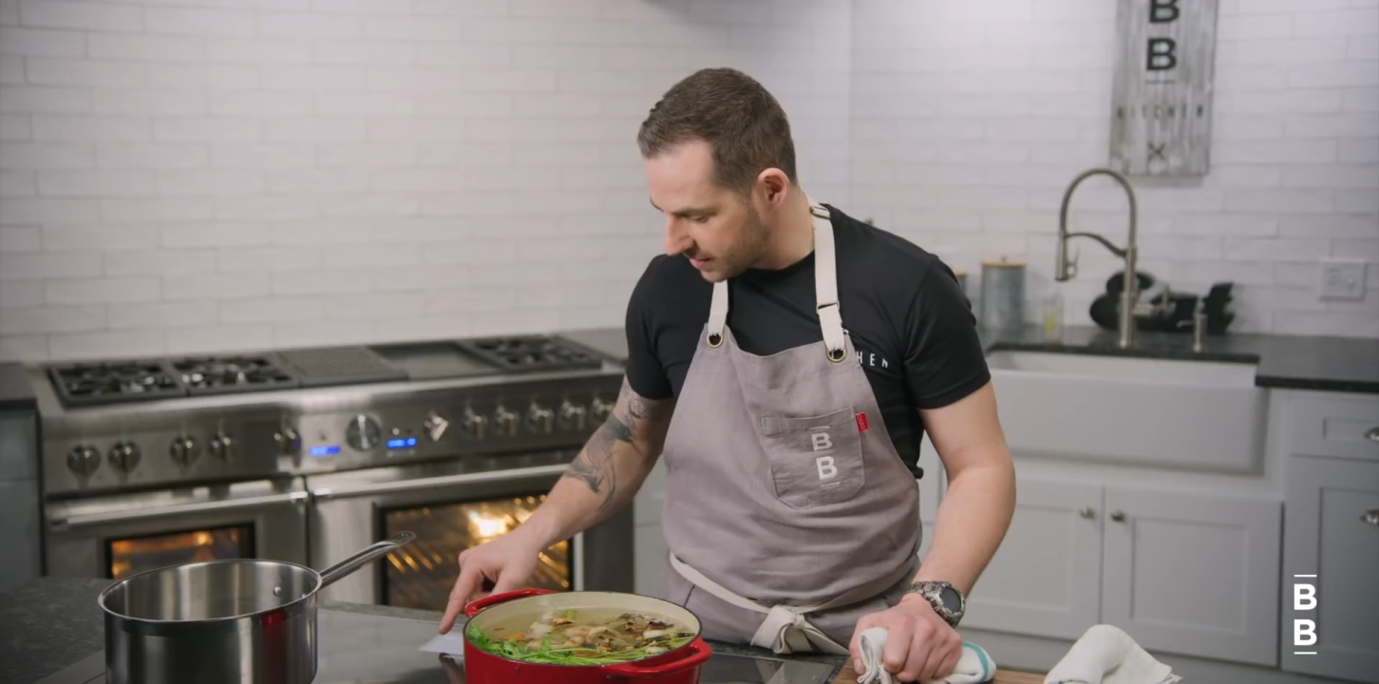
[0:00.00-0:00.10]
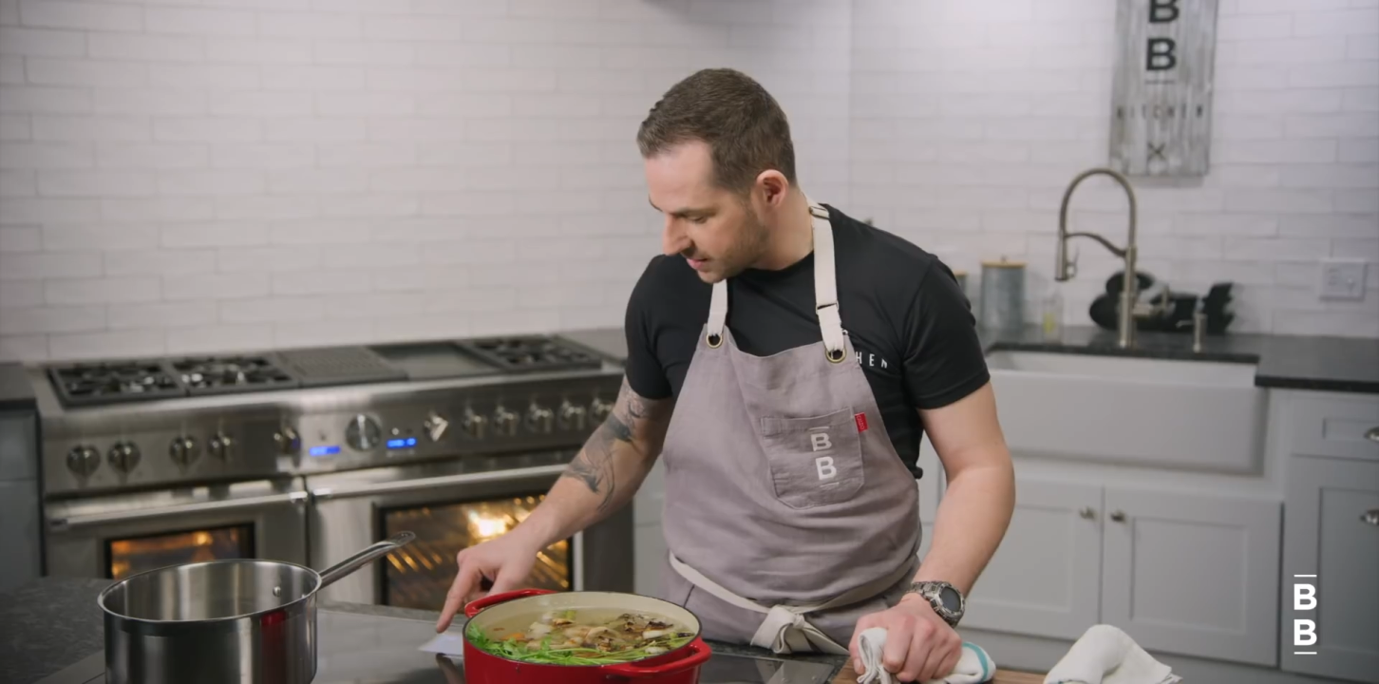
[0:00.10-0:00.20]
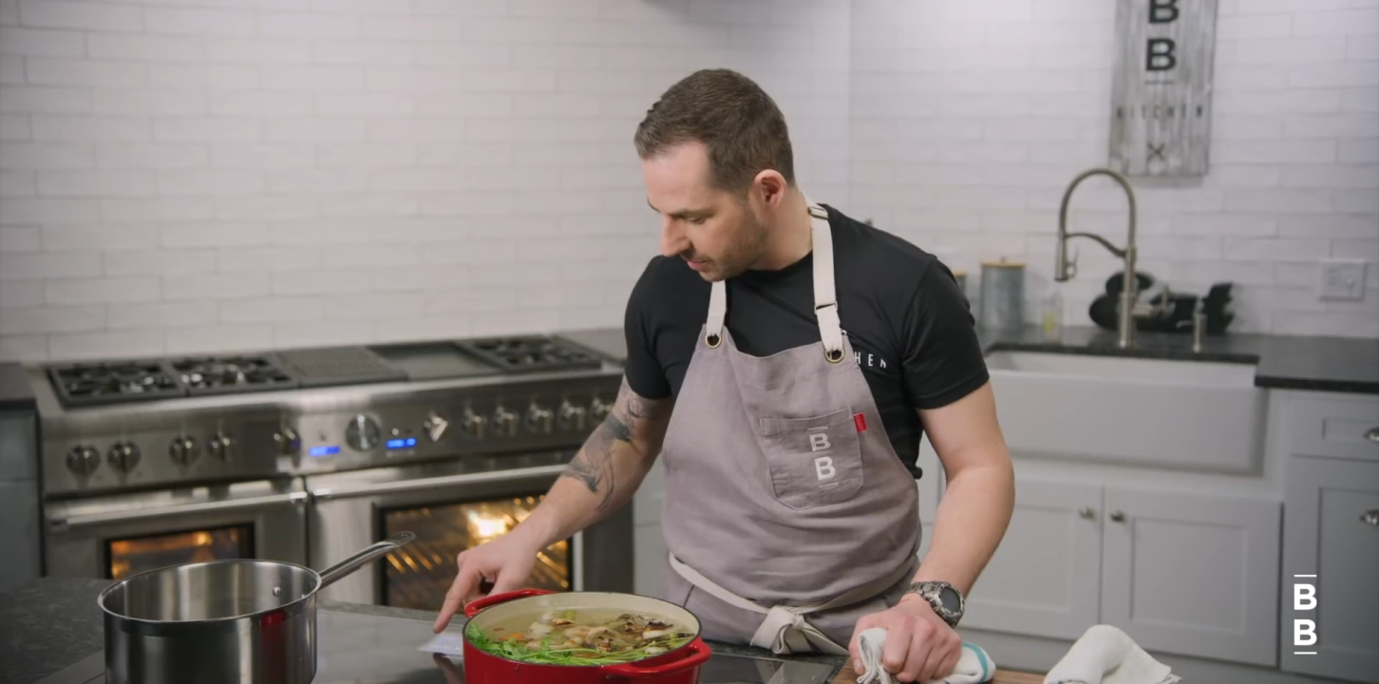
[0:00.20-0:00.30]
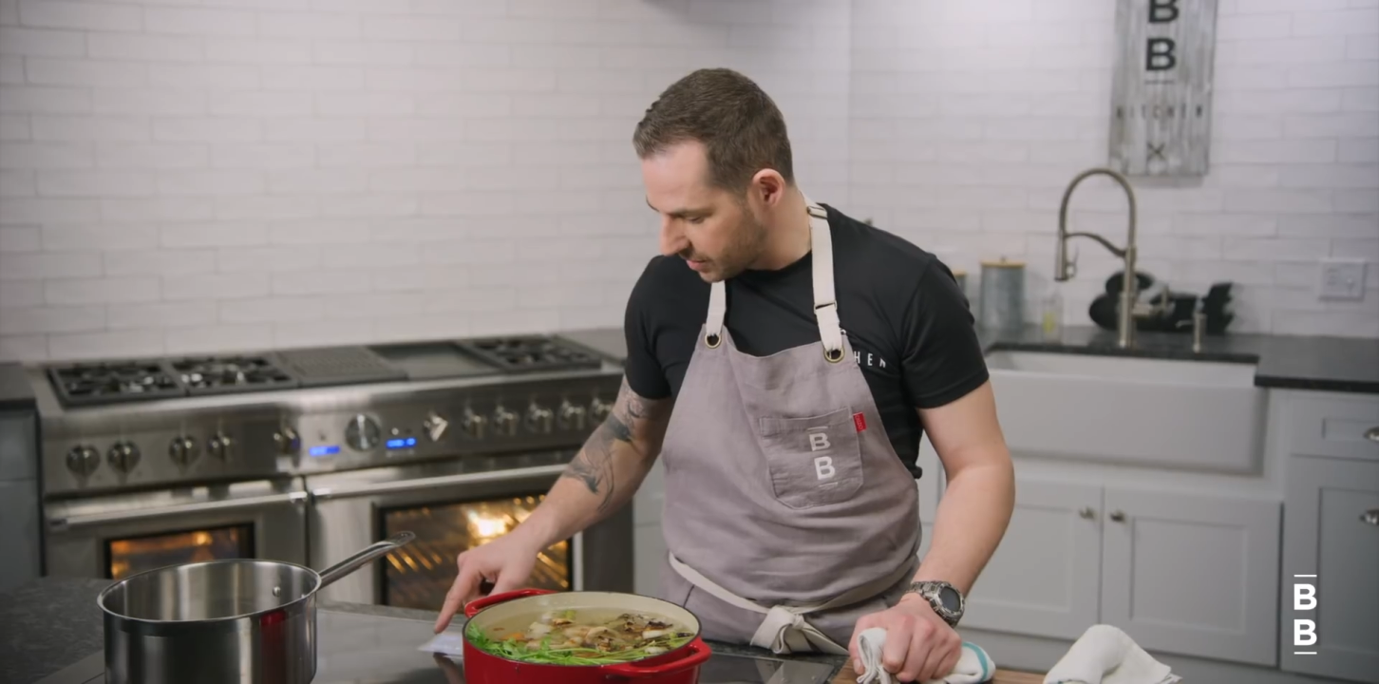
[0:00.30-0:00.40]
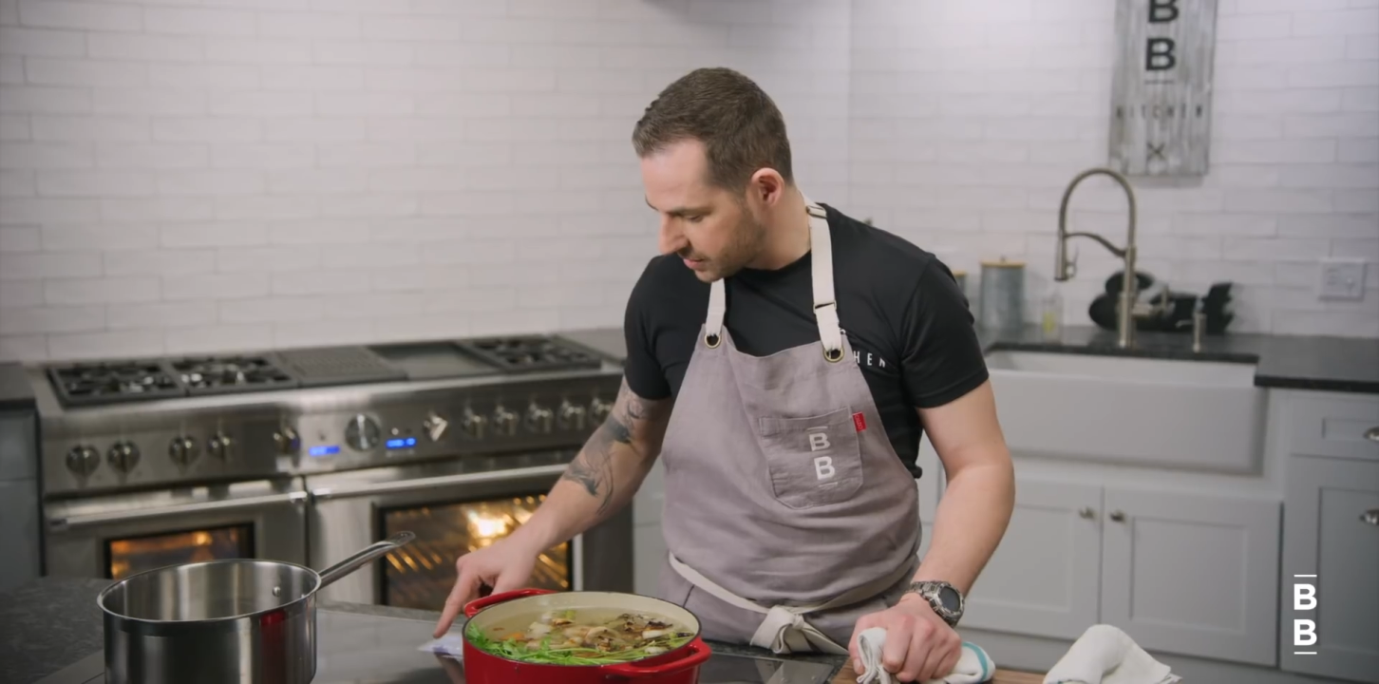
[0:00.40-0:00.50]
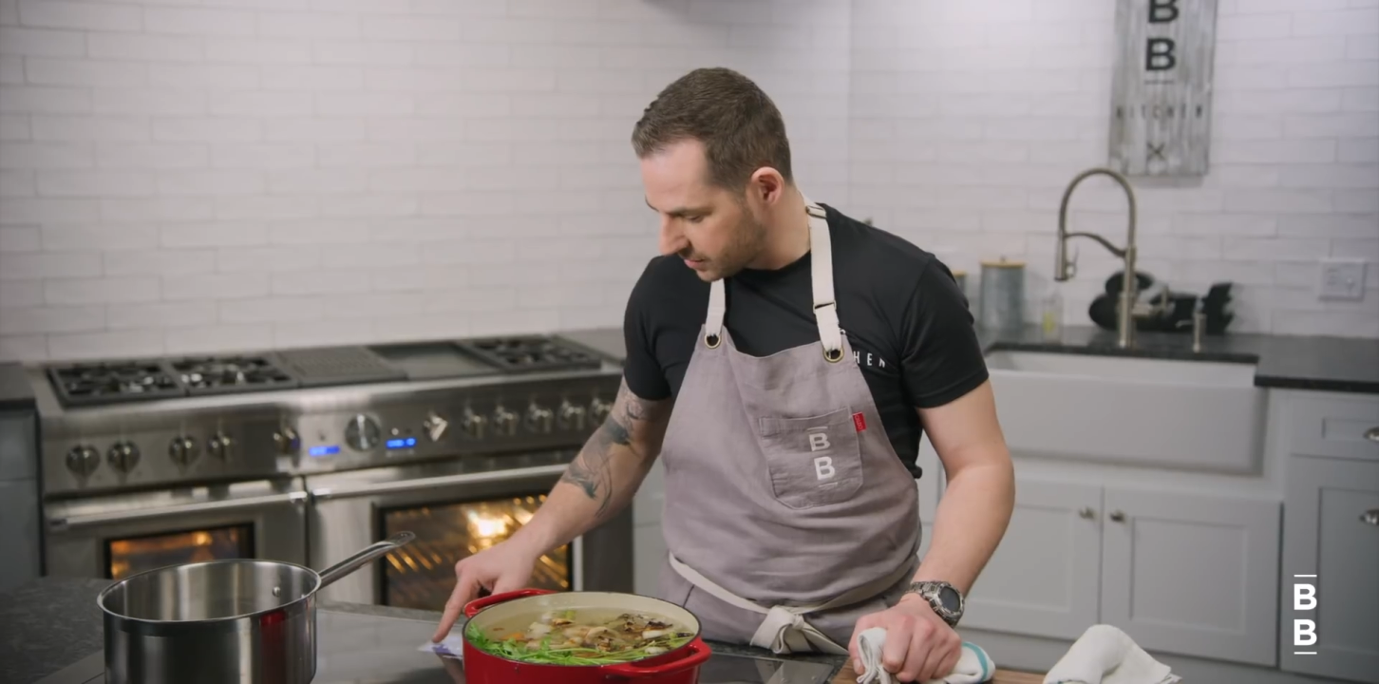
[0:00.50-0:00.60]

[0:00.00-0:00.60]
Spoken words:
simmer it